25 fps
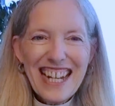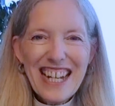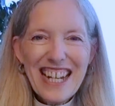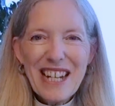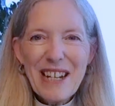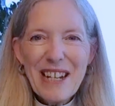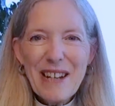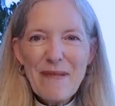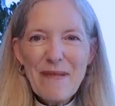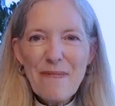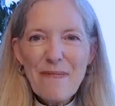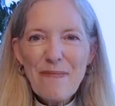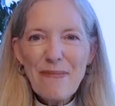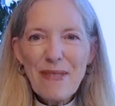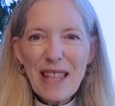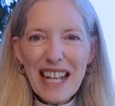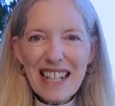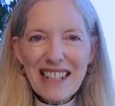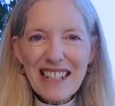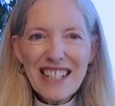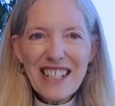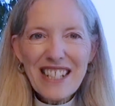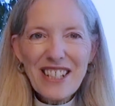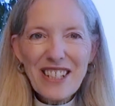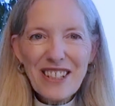Um,
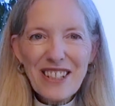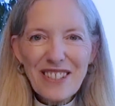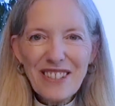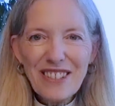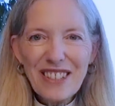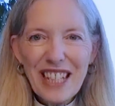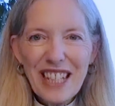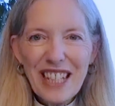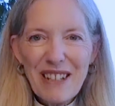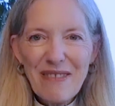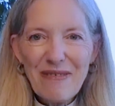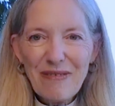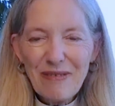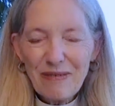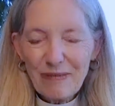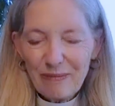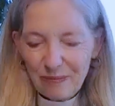that's eternal life.